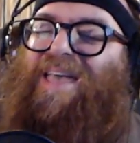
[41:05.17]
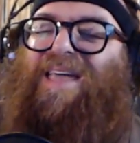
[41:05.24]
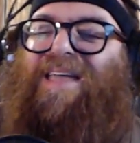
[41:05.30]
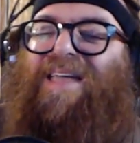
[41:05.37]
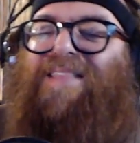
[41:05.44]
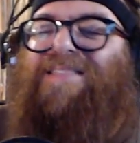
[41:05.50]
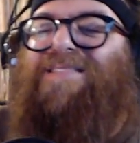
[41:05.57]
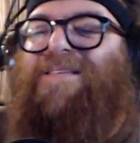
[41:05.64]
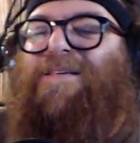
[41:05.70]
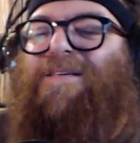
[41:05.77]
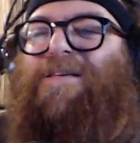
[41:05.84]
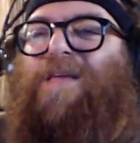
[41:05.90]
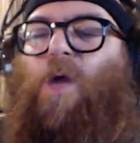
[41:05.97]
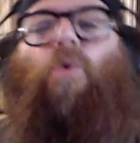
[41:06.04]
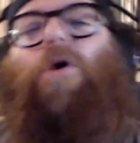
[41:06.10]
And
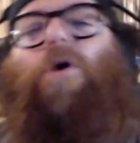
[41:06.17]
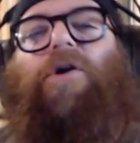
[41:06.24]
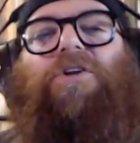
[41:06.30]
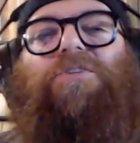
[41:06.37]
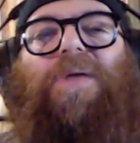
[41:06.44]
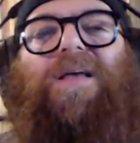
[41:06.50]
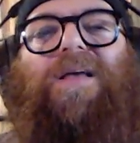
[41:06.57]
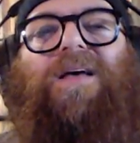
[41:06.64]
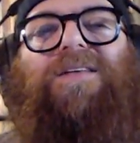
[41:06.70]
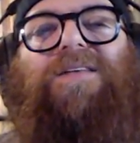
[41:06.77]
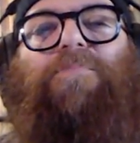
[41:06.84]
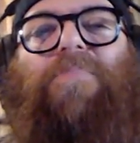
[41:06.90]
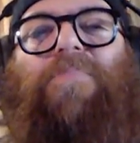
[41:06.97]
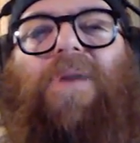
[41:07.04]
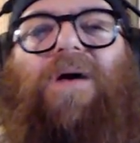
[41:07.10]
it works because
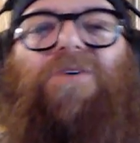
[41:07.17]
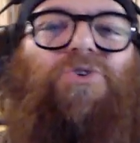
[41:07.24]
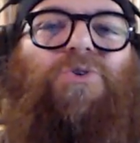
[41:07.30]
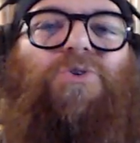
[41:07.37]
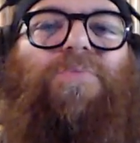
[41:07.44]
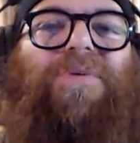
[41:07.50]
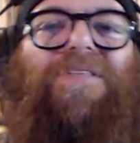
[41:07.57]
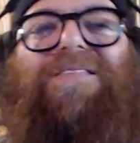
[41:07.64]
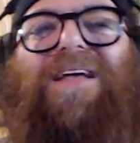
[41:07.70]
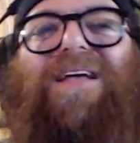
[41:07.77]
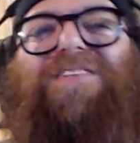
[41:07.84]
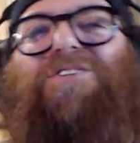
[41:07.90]
I'm assuming that